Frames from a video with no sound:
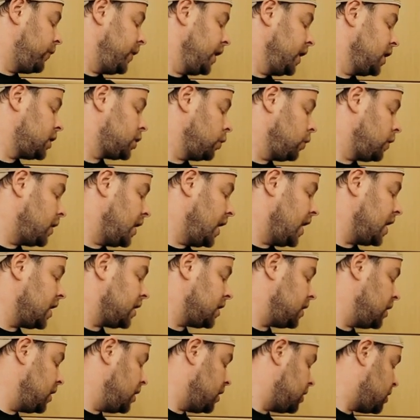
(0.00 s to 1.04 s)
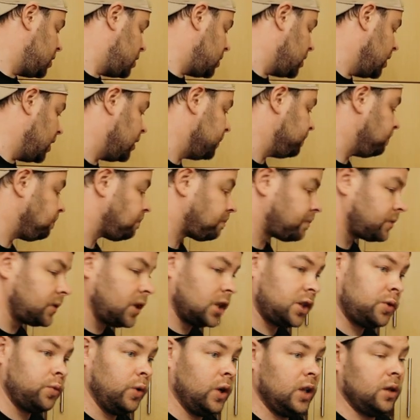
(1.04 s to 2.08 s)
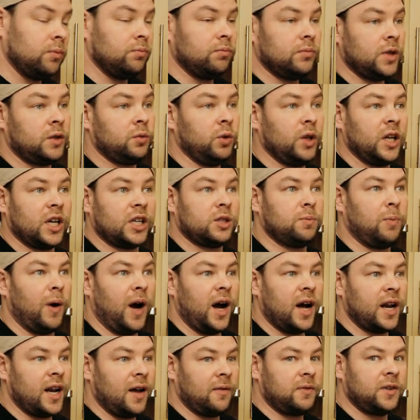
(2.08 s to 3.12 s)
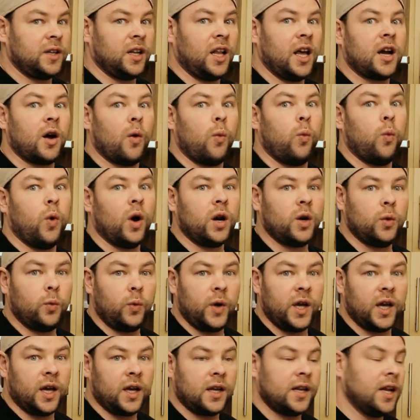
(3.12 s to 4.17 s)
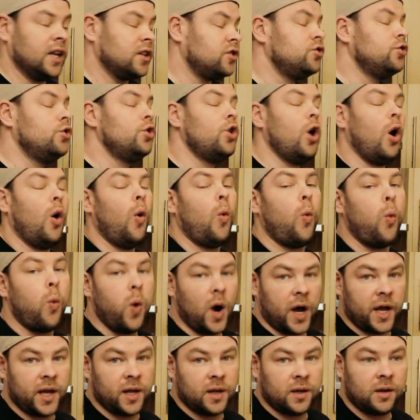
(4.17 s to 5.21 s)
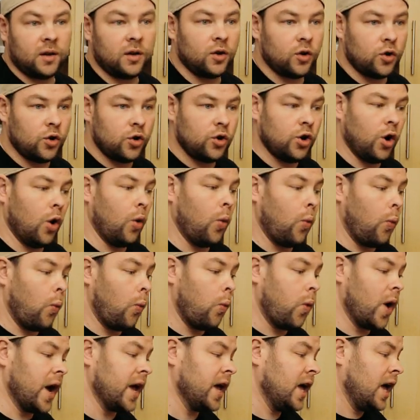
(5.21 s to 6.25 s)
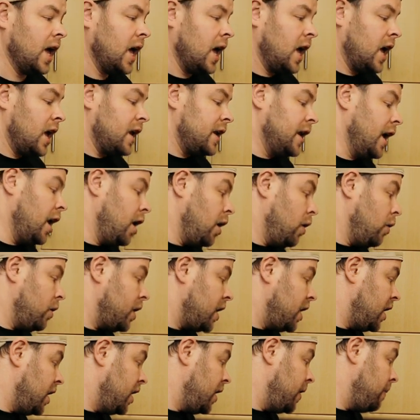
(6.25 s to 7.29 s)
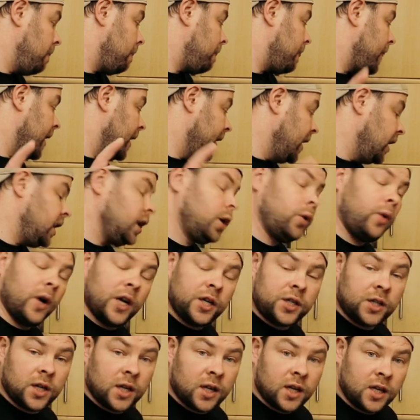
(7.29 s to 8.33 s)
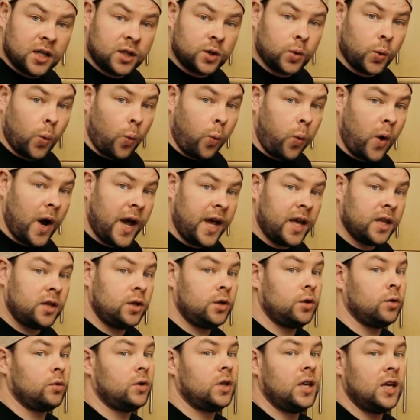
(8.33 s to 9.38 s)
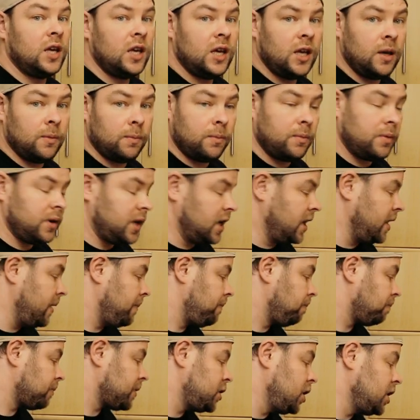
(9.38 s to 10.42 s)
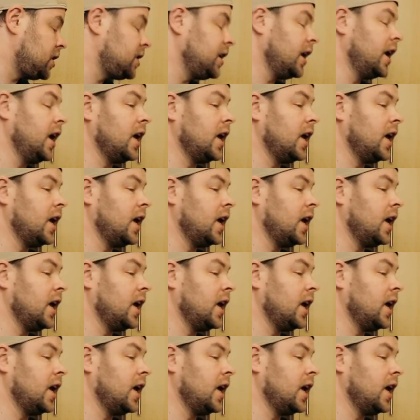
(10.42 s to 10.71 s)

think so that it's it will expire after like a 1 week. That's no way, no way. Now another question is where to keep. Yeah, you